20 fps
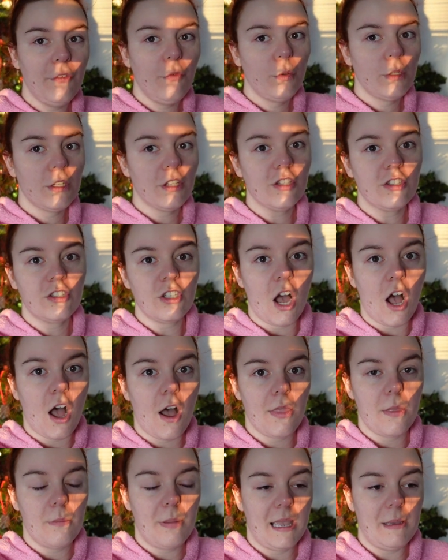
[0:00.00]
of want to
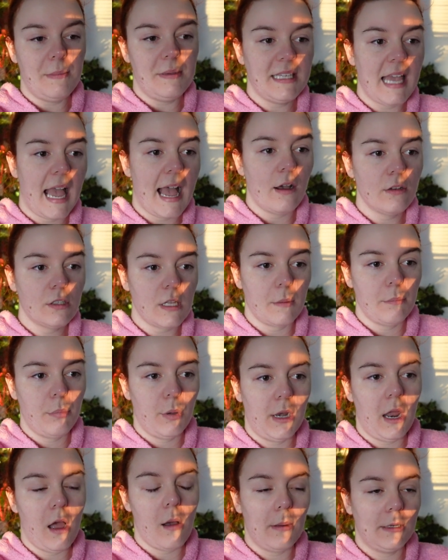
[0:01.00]
start the baby's house, like
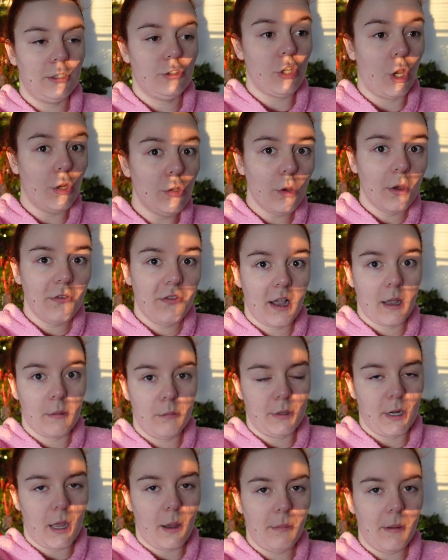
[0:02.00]
put it up. I don't know if I can
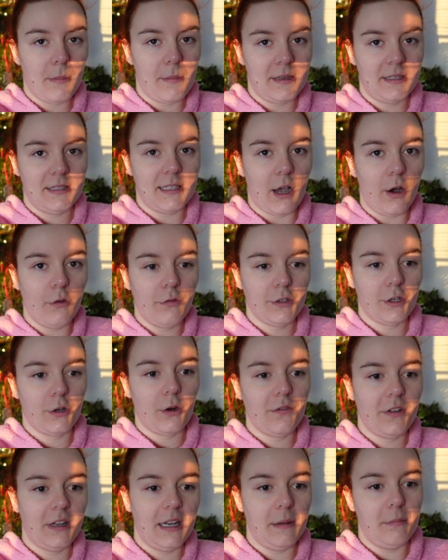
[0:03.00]
put it up by myself. I don't
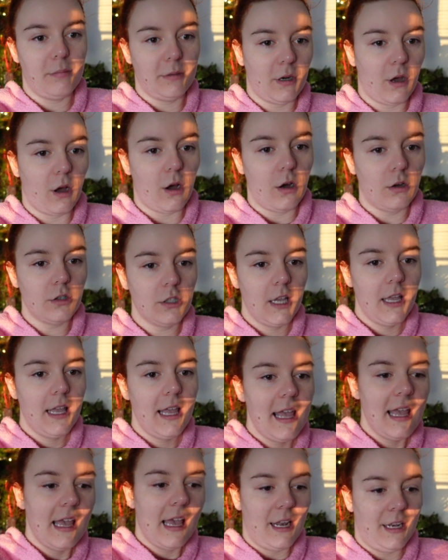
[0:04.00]
know if I need Bernard
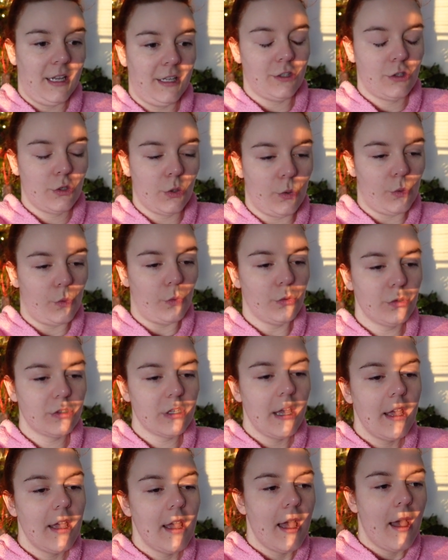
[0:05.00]
and his tools.
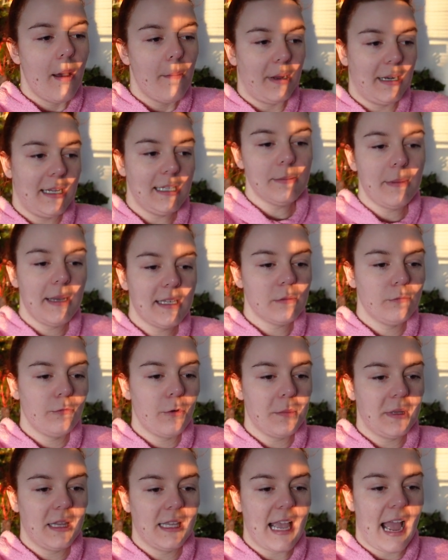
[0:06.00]
But I need to make some
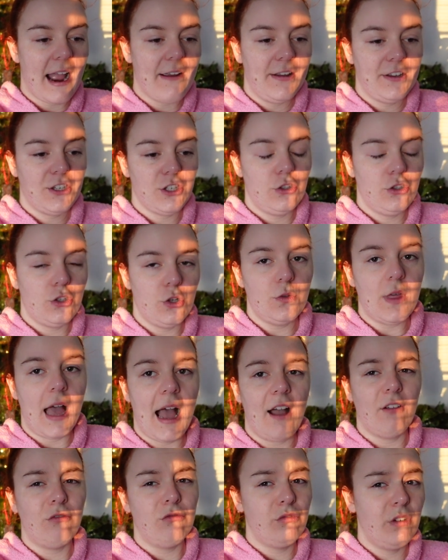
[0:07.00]
room in the garage and do
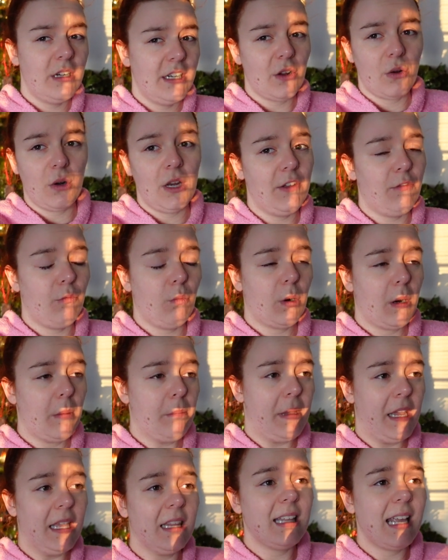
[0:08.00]
that. I really don't even want to
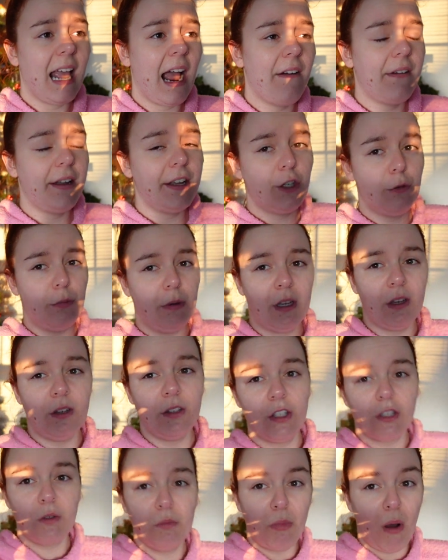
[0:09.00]
be in the garage
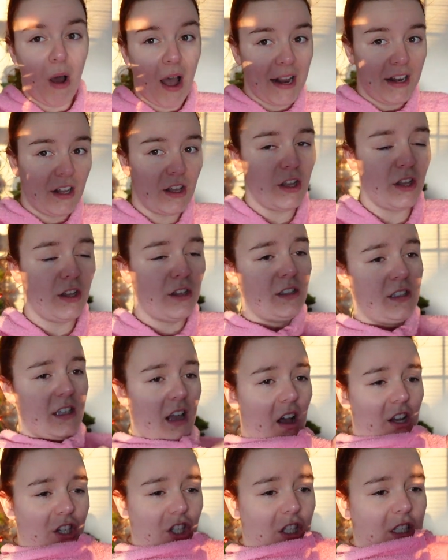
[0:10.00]
because spiders,
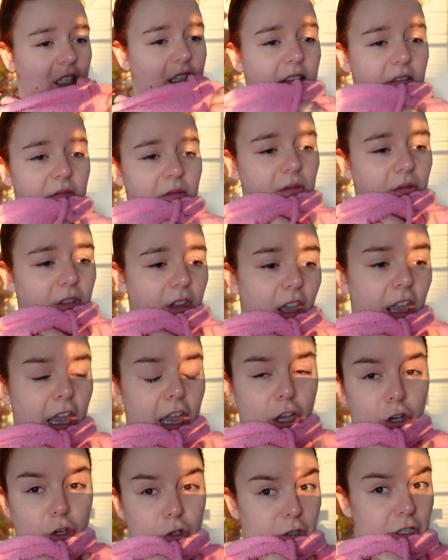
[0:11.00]

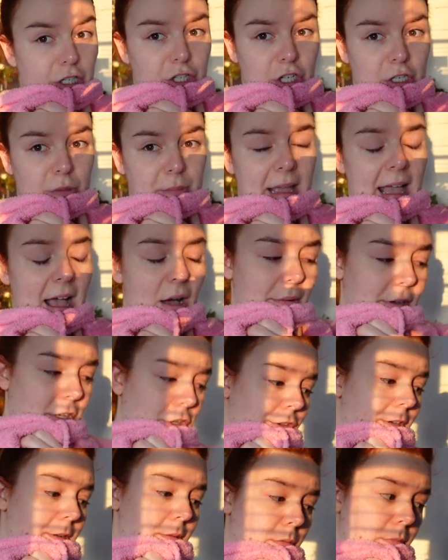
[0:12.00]
it cringes me out, it
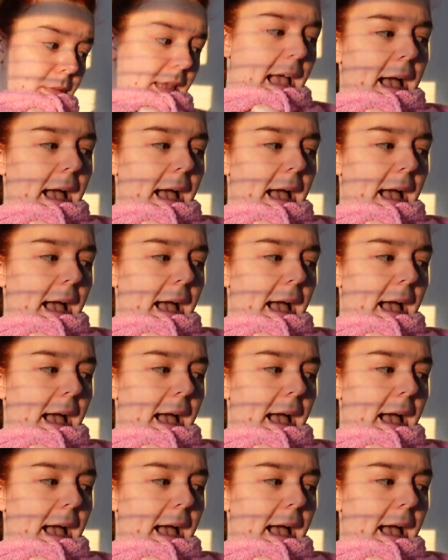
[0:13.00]
creeps me